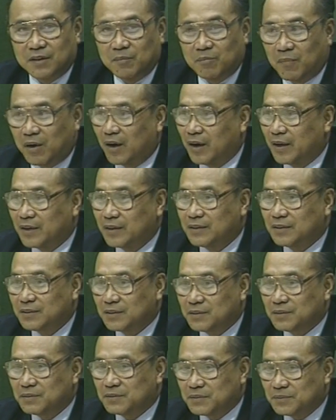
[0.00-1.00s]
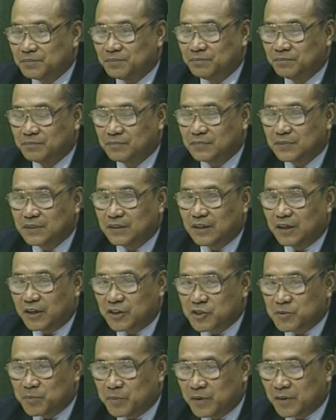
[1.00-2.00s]
my
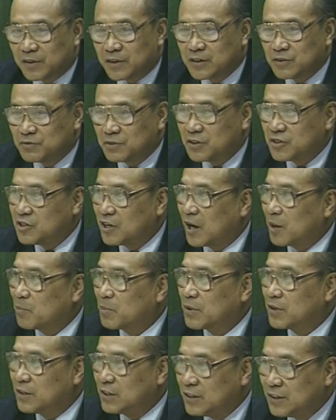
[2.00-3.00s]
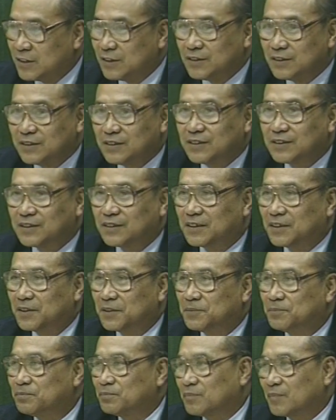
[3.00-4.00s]
experience with Japanese uh,